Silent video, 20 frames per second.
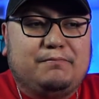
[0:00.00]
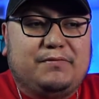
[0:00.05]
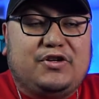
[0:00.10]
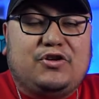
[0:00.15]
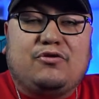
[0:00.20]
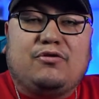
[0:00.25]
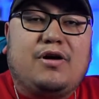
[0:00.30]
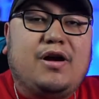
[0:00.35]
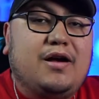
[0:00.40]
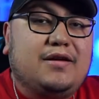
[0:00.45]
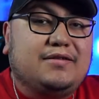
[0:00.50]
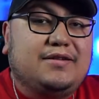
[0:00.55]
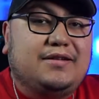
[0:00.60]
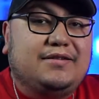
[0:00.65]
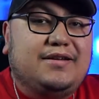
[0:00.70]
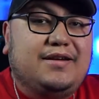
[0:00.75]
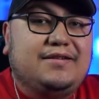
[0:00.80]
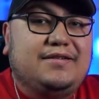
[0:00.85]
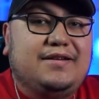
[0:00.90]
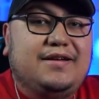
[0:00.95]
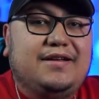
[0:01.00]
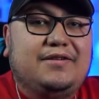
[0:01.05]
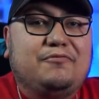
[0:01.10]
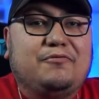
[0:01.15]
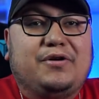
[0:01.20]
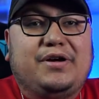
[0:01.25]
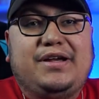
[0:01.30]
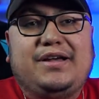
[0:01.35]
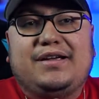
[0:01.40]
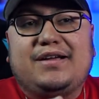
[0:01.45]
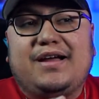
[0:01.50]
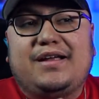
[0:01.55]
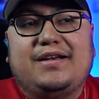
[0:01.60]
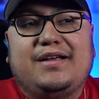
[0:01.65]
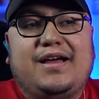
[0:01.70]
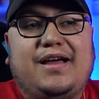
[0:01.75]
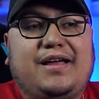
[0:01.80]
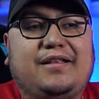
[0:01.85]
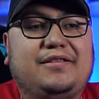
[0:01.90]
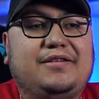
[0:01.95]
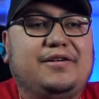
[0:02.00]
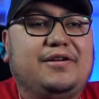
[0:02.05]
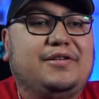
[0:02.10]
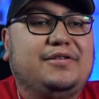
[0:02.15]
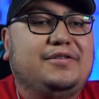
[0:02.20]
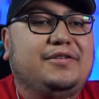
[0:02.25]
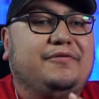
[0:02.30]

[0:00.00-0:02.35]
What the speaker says: croc that they did, where he kind of had the